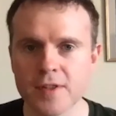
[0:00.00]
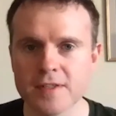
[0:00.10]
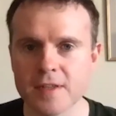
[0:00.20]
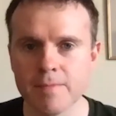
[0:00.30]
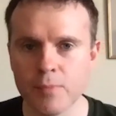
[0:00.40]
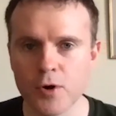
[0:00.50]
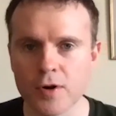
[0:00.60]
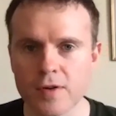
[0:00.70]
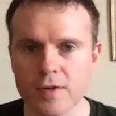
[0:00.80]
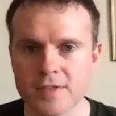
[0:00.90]
There's that
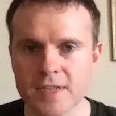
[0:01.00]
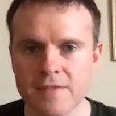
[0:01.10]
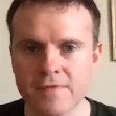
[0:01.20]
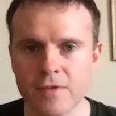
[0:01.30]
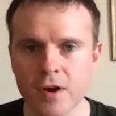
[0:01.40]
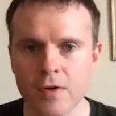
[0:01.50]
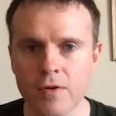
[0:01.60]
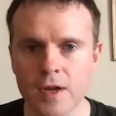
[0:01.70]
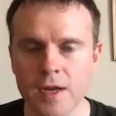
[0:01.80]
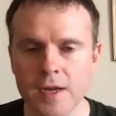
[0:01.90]
book Saint
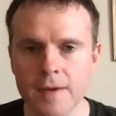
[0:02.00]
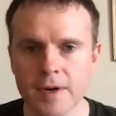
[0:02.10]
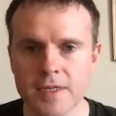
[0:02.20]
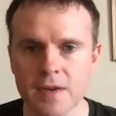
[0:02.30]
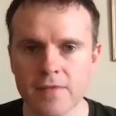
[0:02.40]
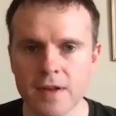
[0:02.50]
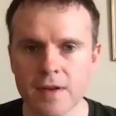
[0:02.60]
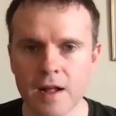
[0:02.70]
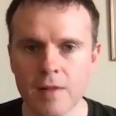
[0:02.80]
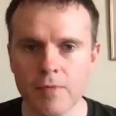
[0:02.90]
Foucault by David
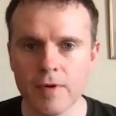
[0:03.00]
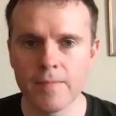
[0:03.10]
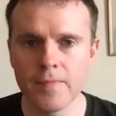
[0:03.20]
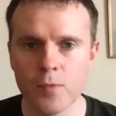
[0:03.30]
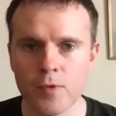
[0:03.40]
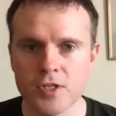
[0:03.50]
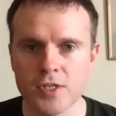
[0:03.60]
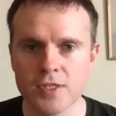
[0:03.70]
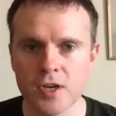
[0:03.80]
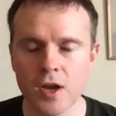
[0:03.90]
Halperin, which
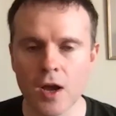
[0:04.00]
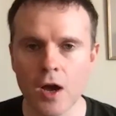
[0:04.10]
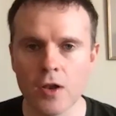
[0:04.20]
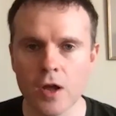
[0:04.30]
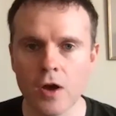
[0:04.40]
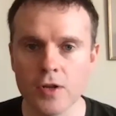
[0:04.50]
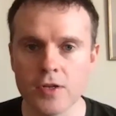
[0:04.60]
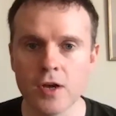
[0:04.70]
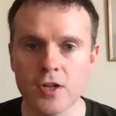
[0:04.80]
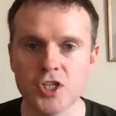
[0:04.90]
is un-
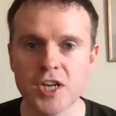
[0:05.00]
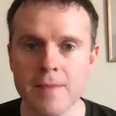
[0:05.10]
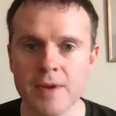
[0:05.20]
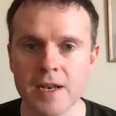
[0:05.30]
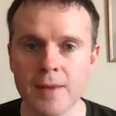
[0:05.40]
un- unashamedly.